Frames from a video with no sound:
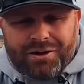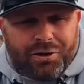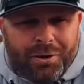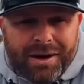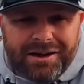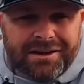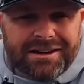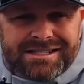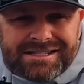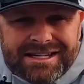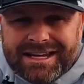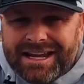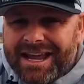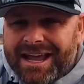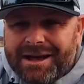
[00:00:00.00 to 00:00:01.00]
quite
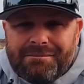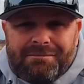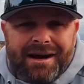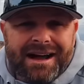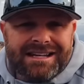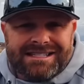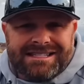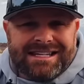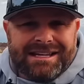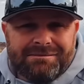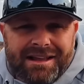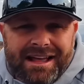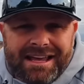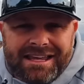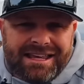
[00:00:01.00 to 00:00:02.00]
honestly, might seem
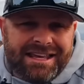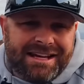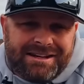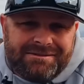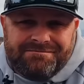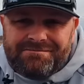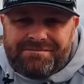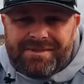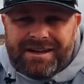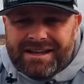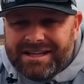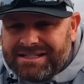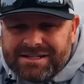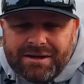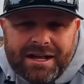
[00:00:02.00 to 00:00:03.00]
like
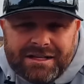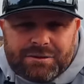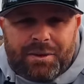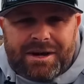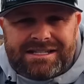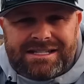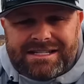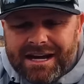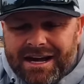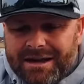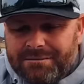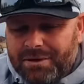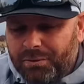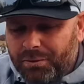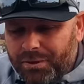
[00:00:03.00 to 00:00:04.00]
it's a waste of
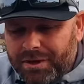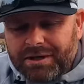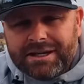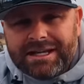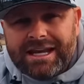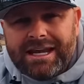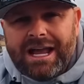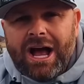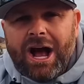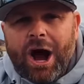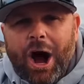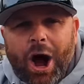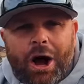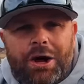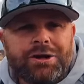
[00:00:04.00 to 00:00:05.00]
time. But really,
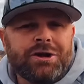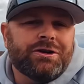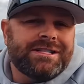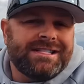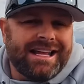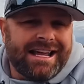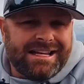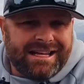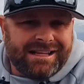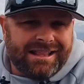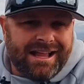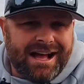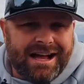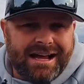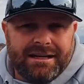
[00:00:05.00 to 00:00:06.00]
understanding
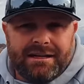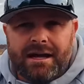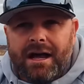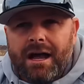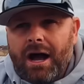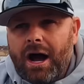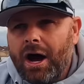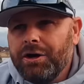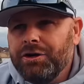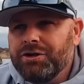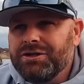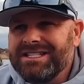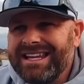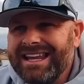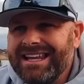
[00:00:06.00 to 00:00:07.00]
line,
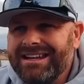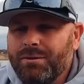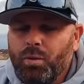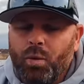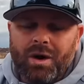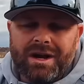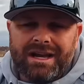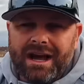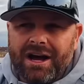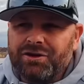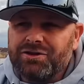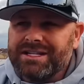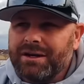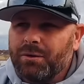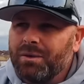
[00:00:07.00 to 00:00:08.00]
understanding what
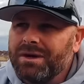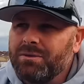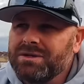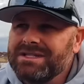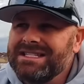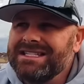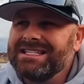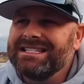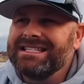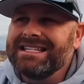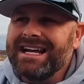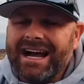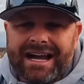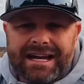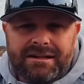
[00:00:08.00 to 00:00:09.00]
it was
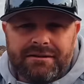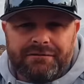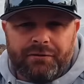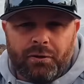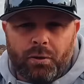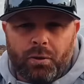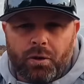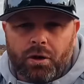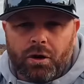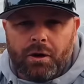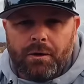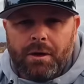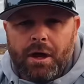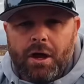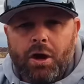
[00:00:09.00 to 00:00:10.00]
designed for,
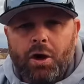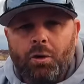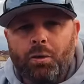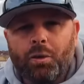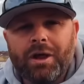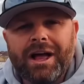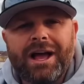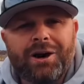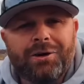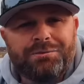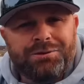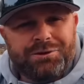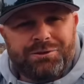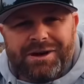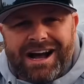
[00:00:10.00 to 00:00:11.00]
will help
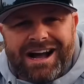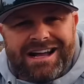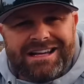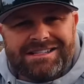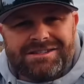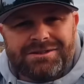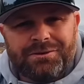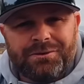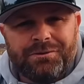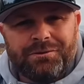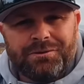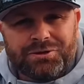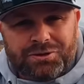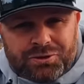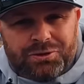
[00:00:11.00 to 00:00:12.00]
you guys
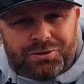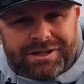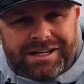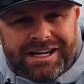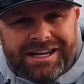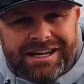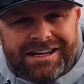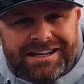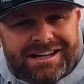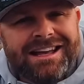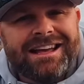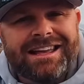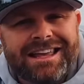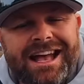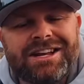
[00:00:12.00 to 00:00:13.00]
truly
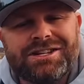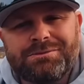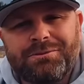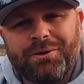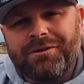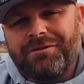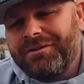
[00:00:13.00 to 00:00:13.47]
catch more